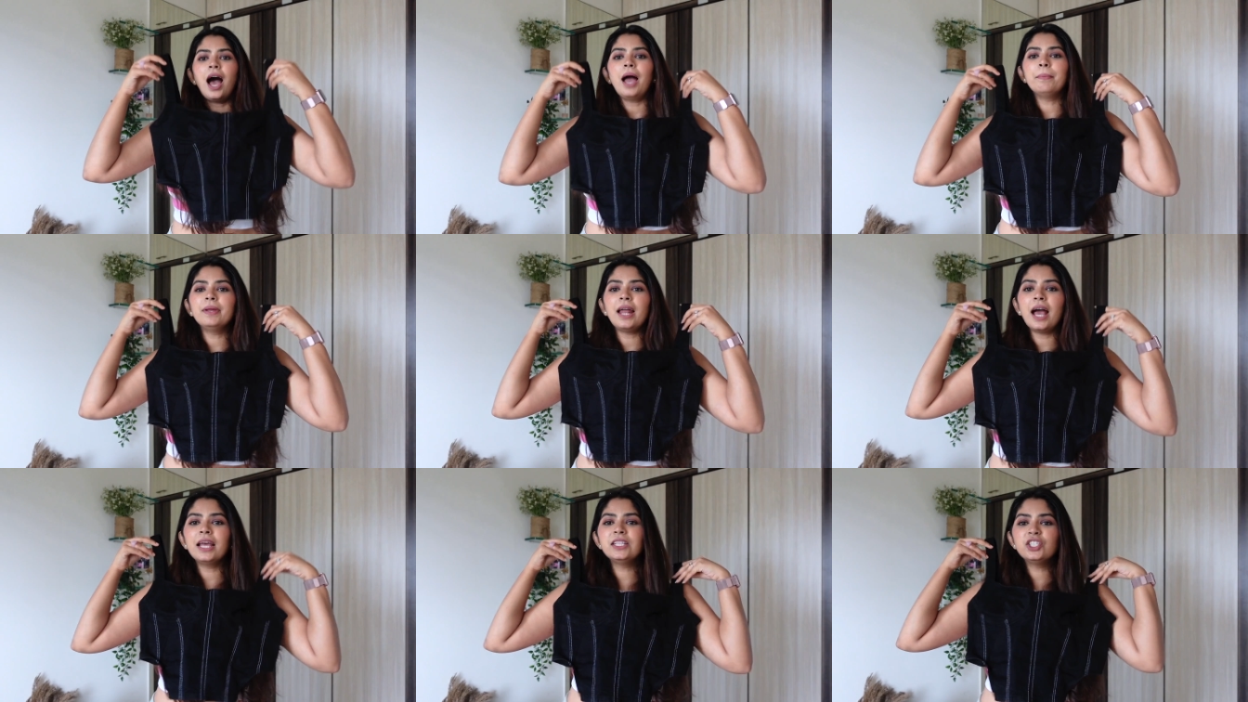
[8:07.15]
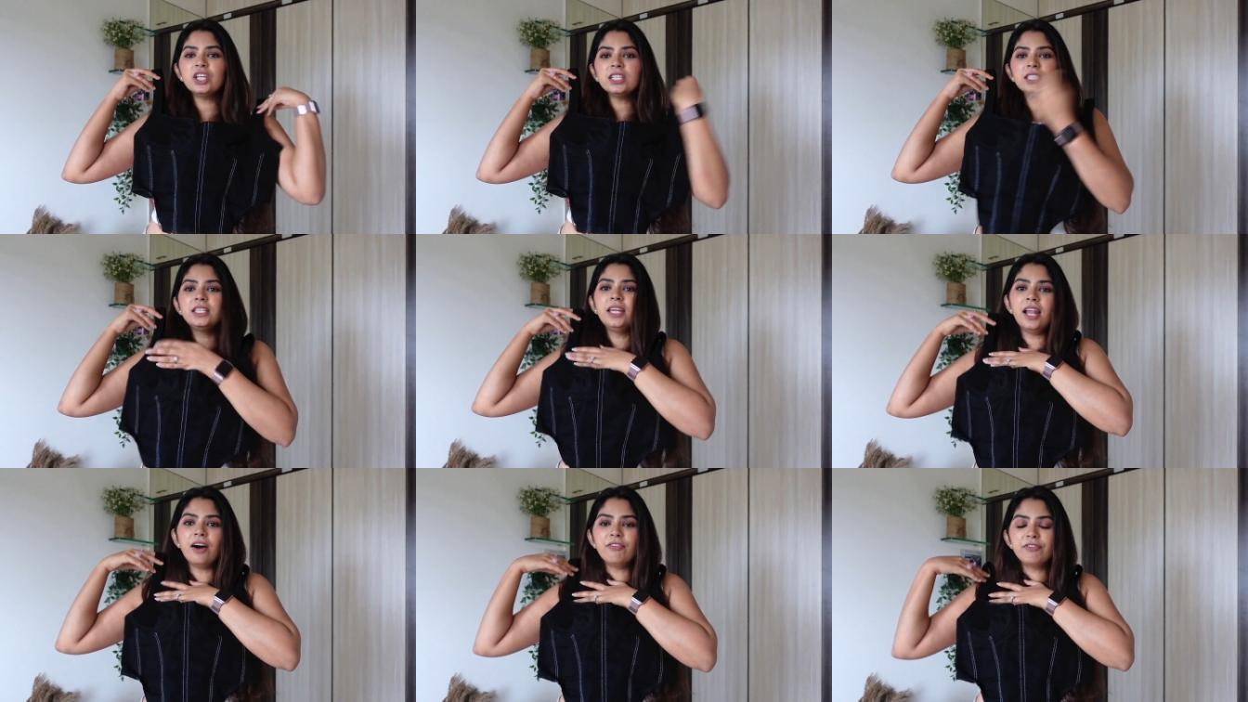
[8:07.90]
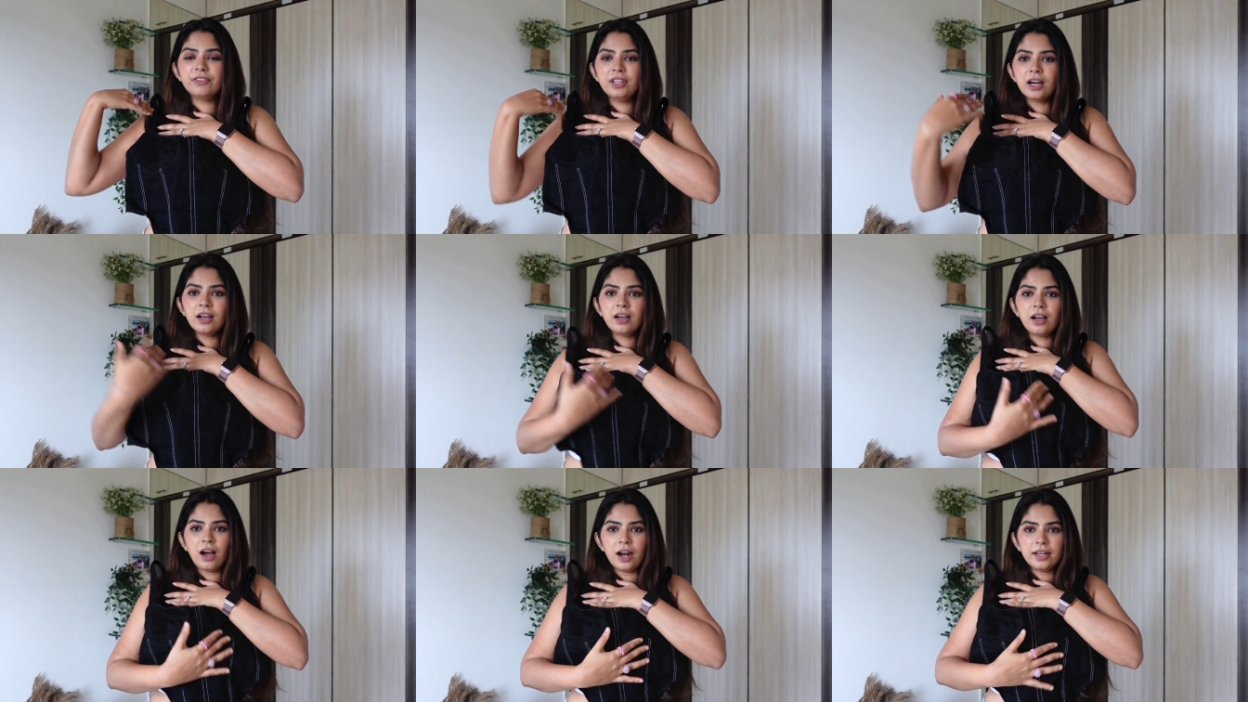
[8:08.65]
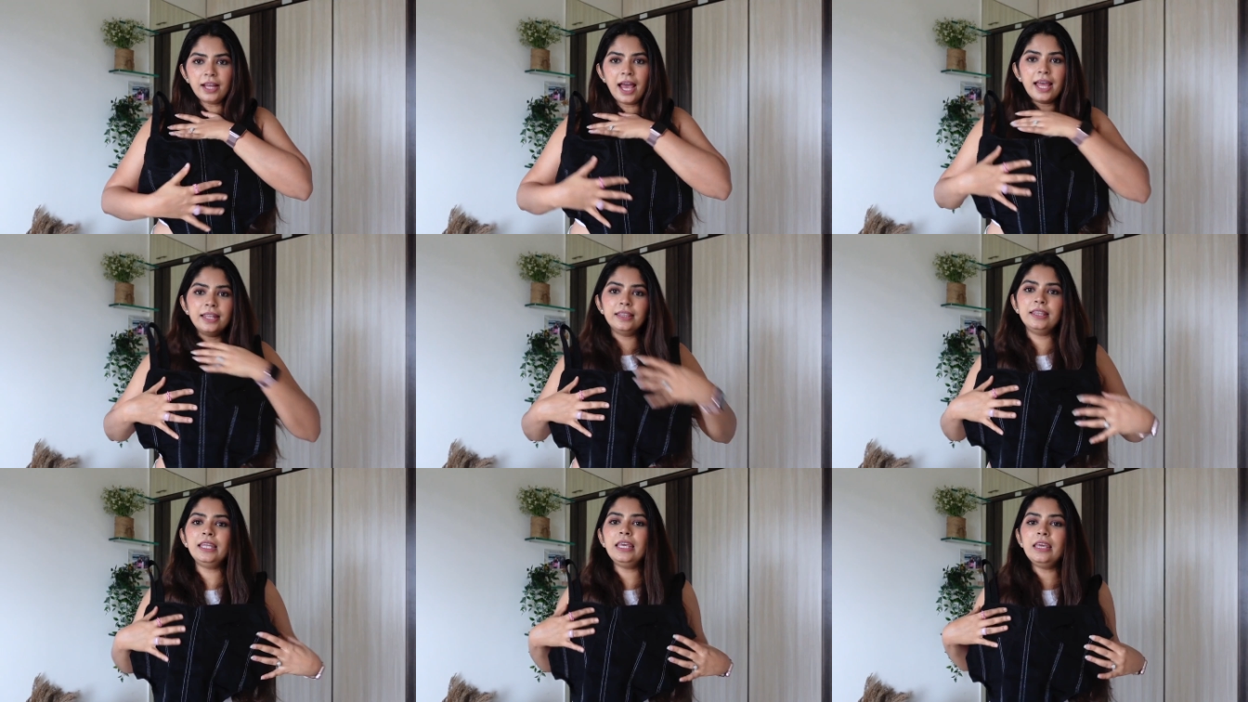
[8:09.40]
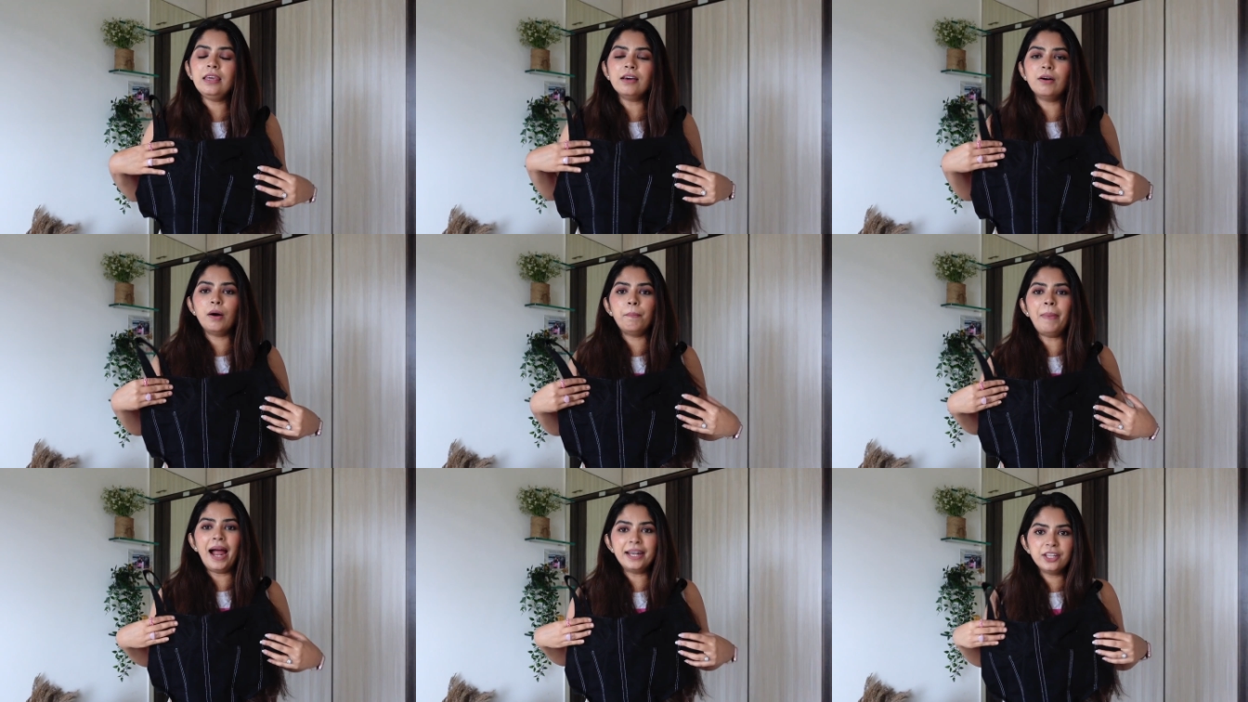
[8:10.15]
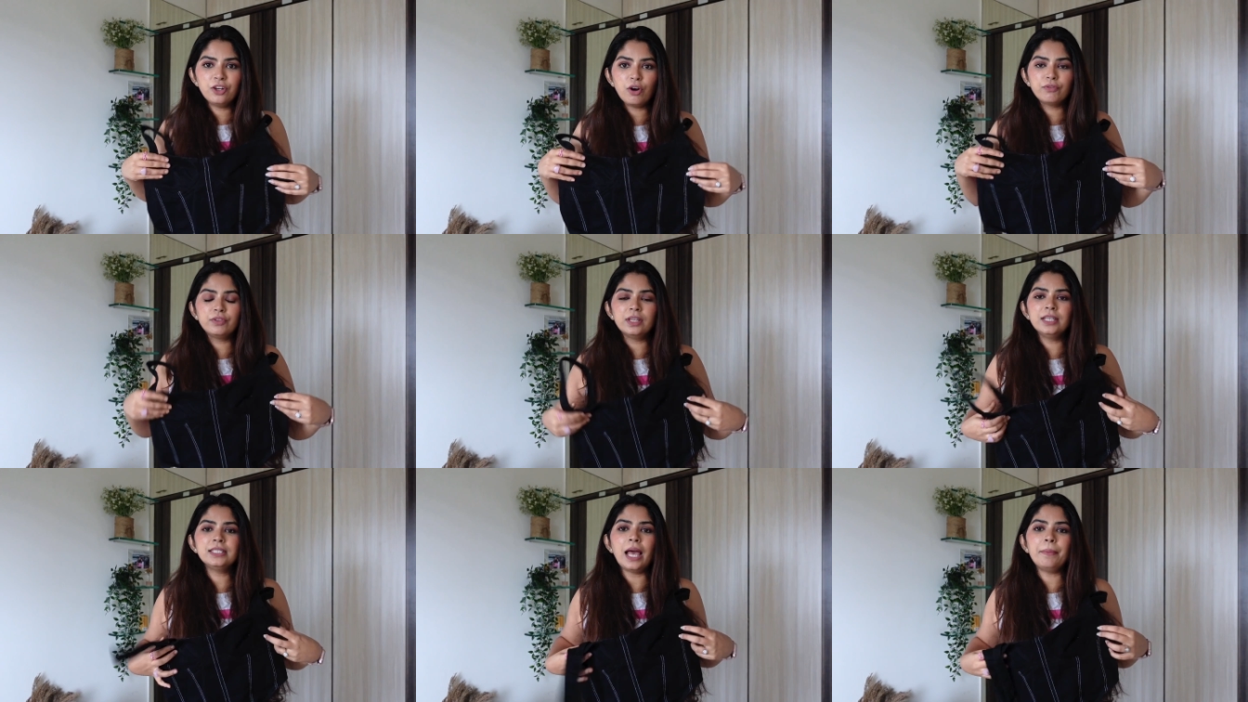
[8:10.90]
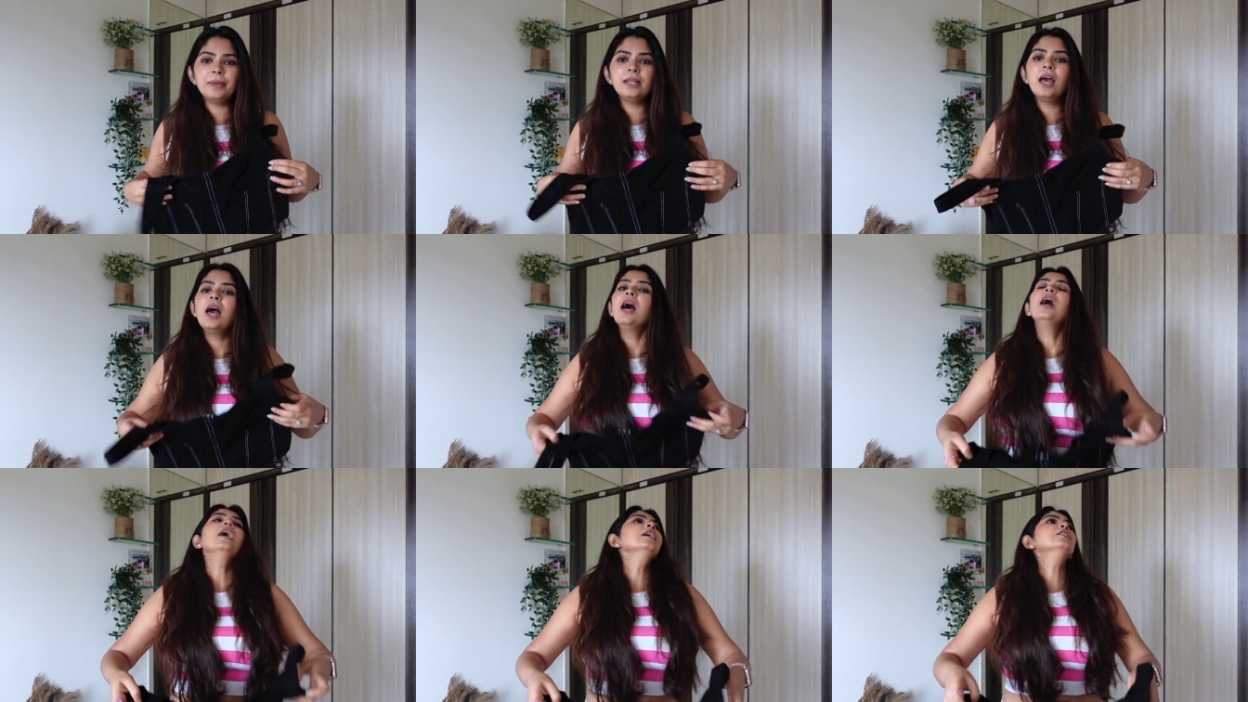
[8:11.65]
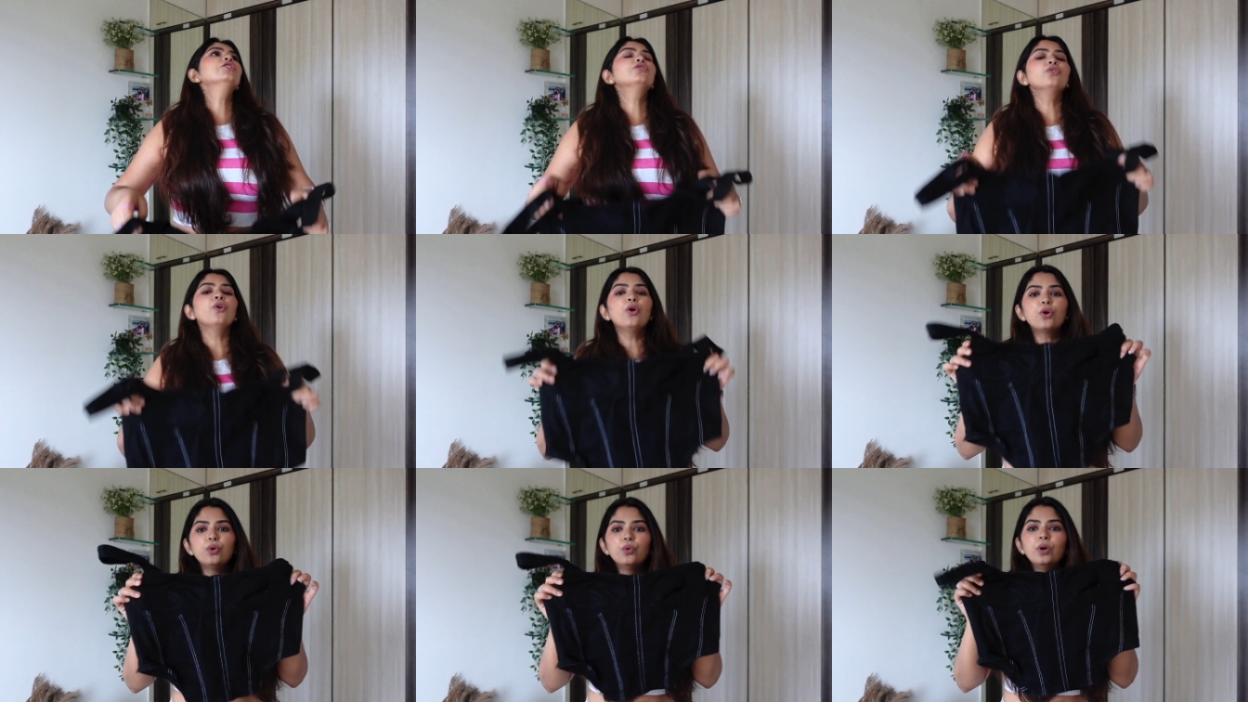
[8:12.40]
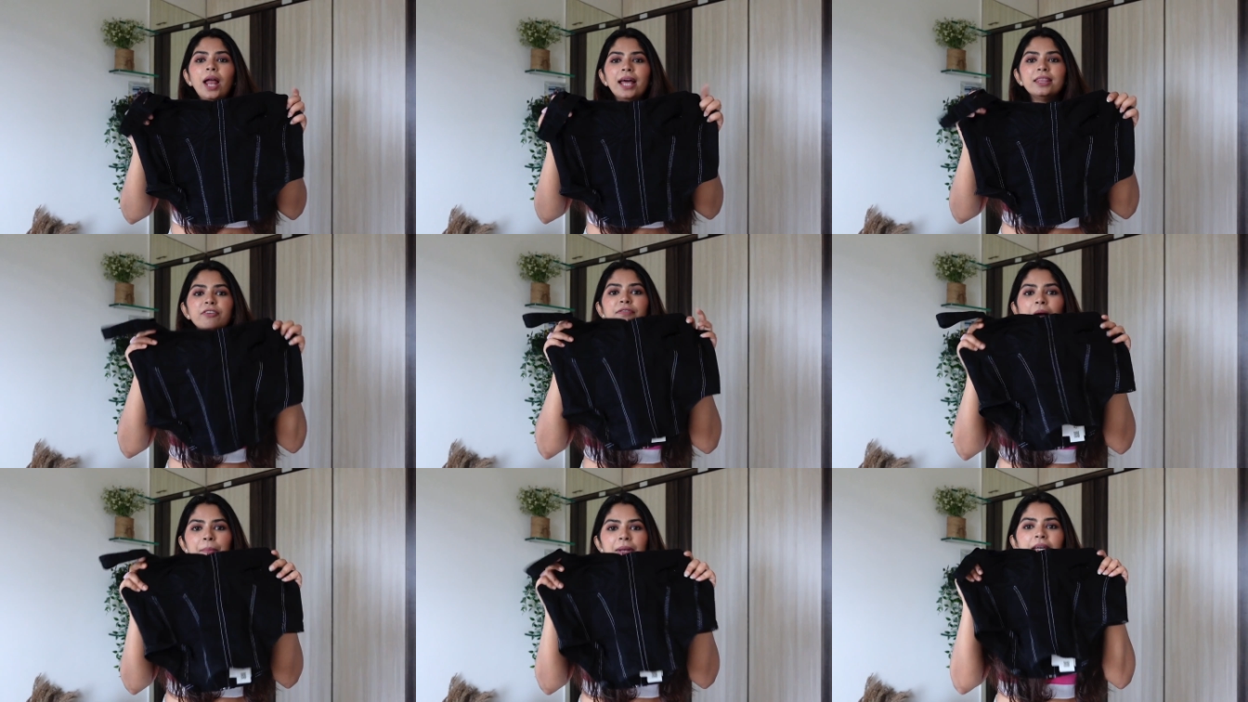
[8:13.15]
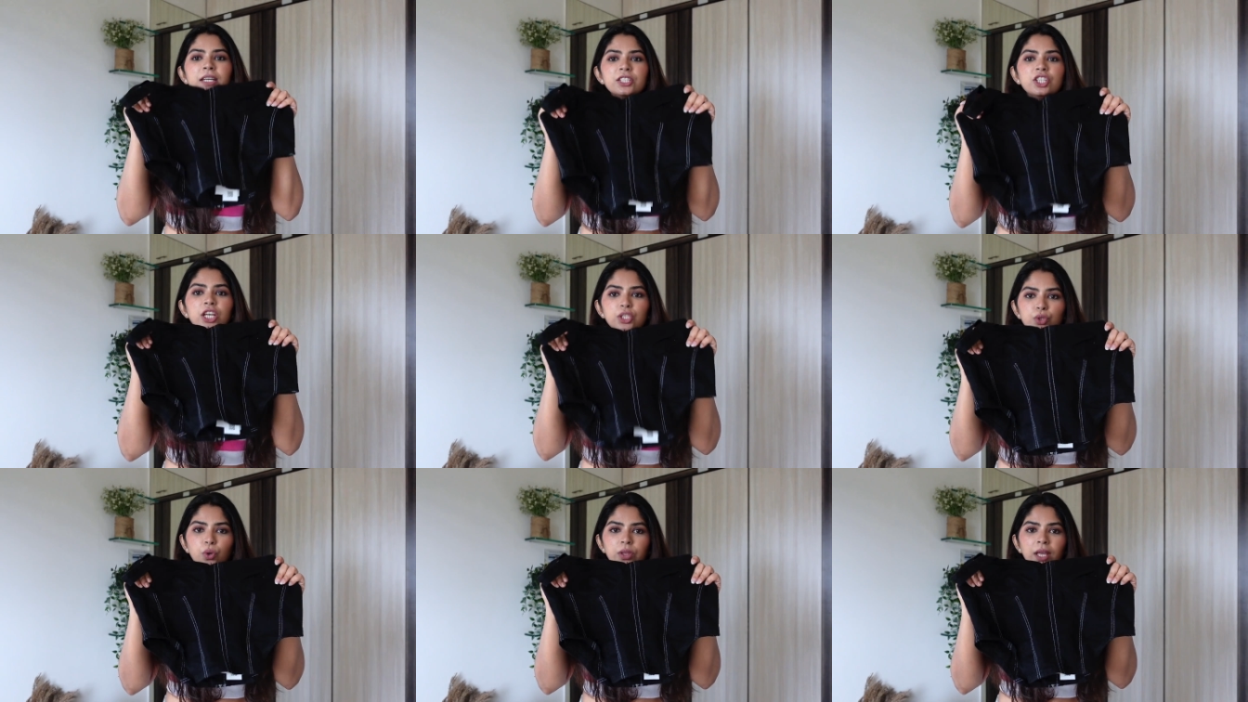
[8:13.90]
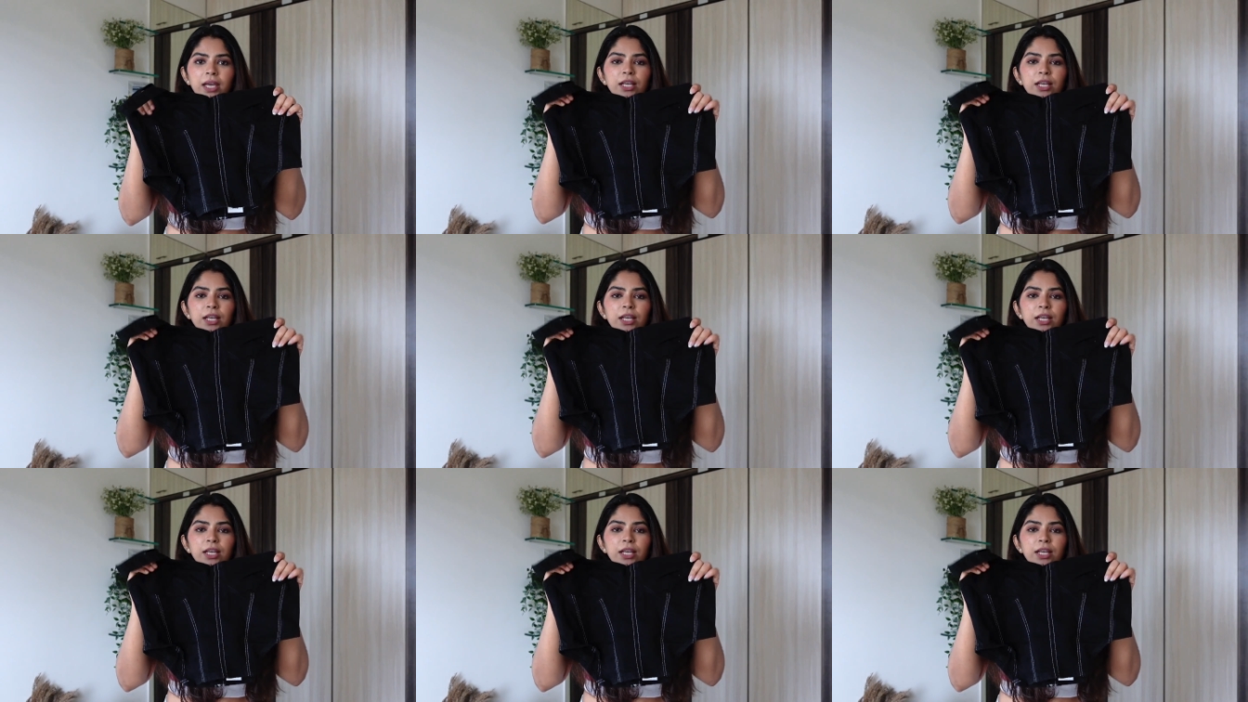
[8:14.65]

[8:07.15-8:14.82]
I mean, I just love the cut and the pattern of this. I mean, it's so cool, and the fabric is just so thick.